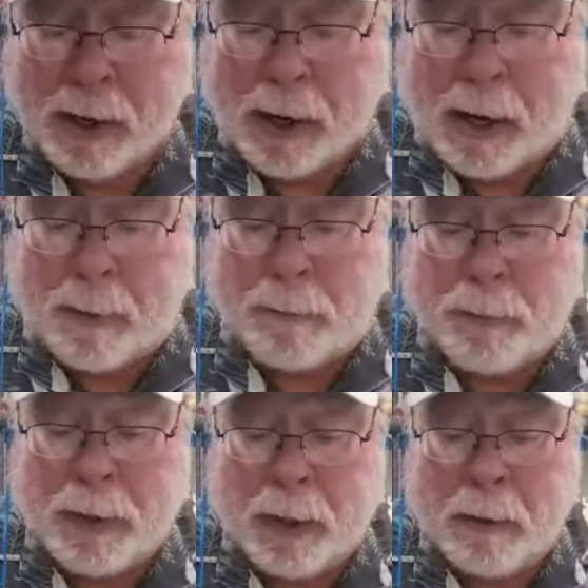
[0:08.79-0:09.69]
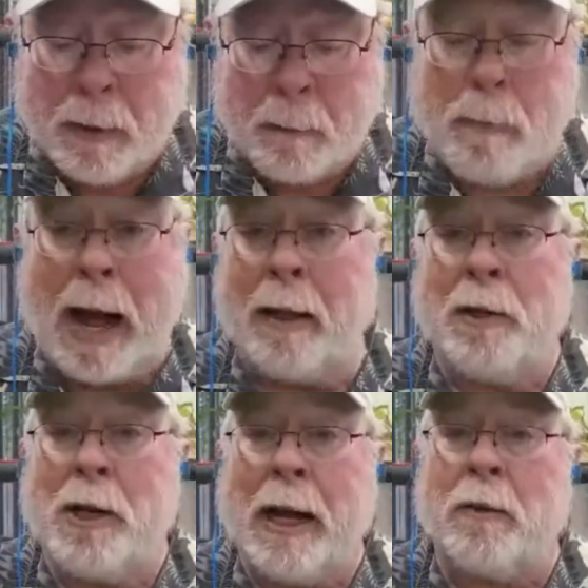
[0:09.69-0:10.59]
Um,
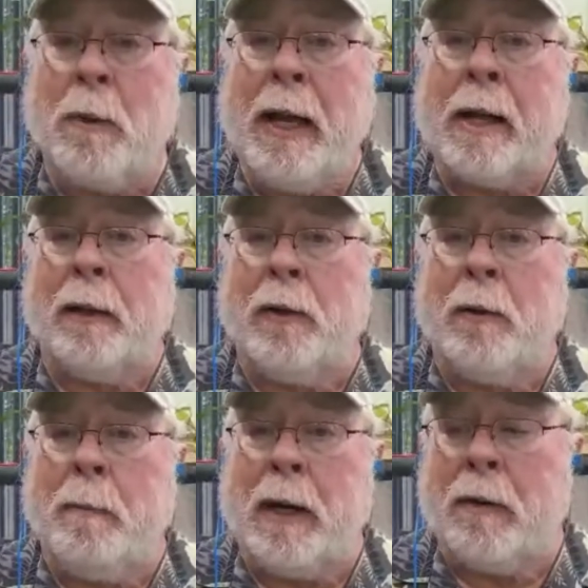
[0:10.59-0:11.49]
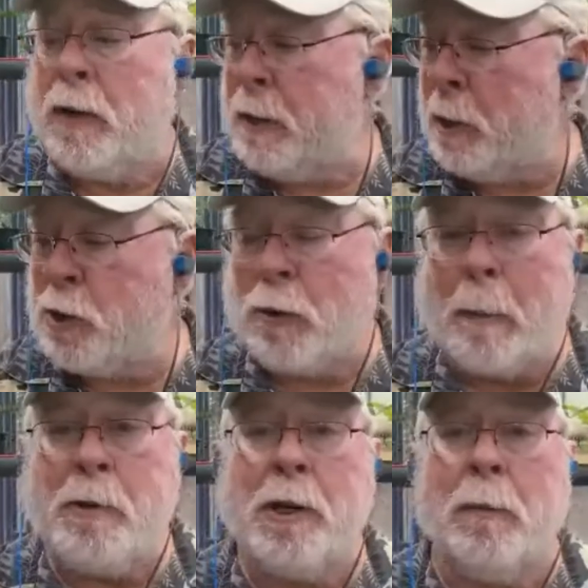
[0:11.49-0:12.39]
apologize, we had a little bit of a
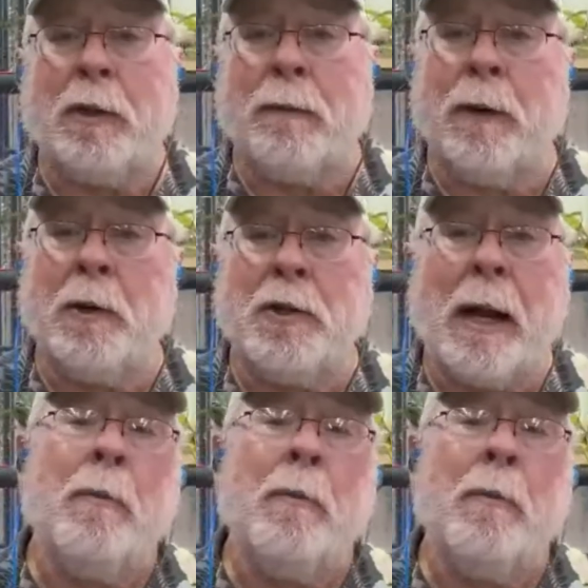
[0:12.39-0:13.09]
disruption with the first time.